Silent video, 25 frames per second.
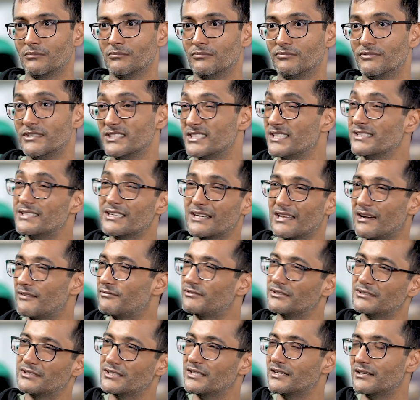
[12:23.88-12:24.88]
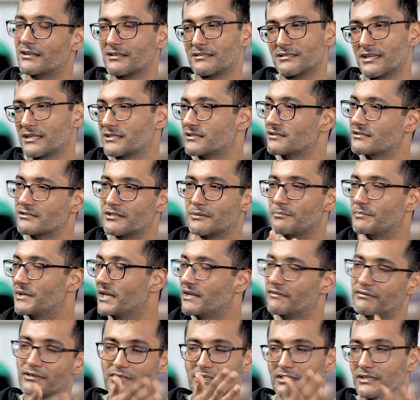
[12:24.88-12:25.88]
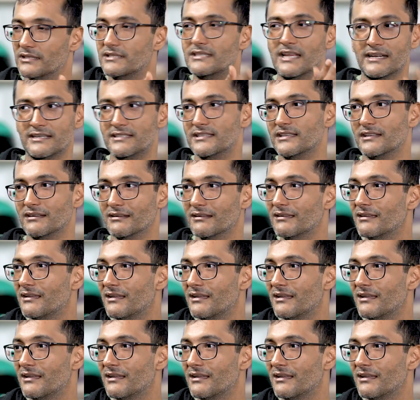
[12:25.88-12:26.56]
we see that after 3 transactions, the behavior really sets in.